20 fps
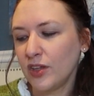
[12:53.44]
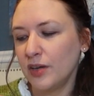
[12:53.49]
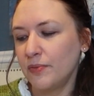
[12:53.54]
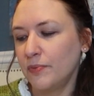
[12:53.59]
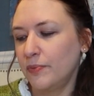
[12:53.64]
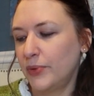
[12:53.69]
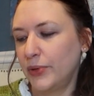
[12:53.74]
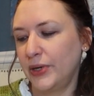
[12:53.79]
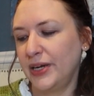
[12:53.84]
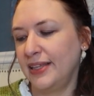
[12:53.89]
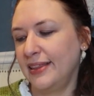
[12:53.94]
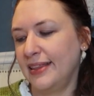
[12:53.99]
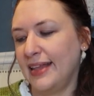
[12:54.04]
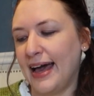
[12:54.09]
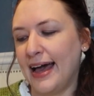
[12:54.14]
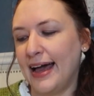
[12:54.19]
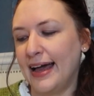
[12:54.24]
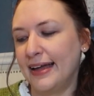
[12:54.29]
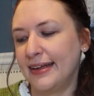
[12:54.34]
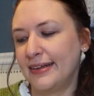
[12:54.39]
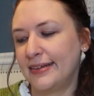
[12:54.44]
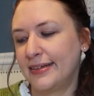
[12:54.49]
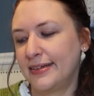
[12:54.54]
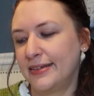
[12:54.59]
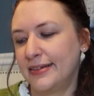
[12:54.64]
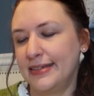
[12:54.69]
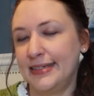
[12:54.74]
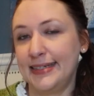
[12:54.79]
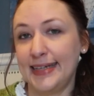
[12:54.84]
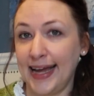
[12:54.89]
bring that
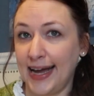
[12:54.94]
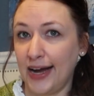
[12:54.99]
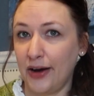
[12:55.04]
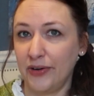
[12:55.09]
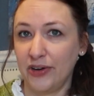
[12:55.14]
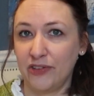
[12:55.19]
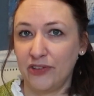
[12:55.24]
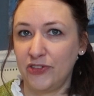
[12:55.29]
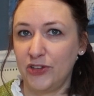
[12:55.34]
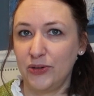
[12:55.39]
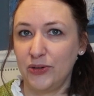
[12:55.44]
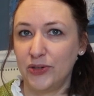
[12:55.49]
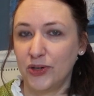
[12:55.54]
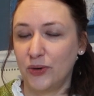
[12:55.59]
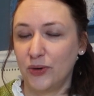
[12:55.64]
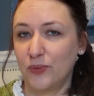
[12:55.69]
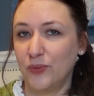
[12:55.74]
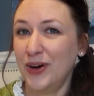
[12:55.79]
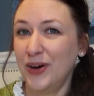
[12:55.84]
down if you don't